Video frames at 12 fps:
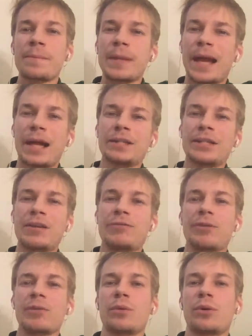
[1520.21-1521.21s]
And if
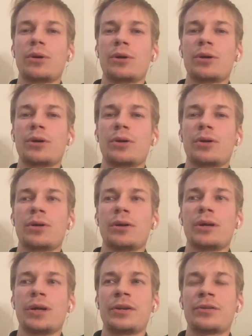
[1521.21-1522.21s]
you work
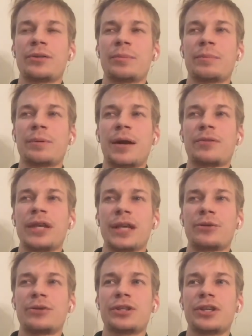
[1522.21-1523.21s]
in the private
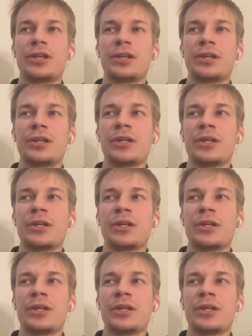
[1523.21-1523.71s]
equity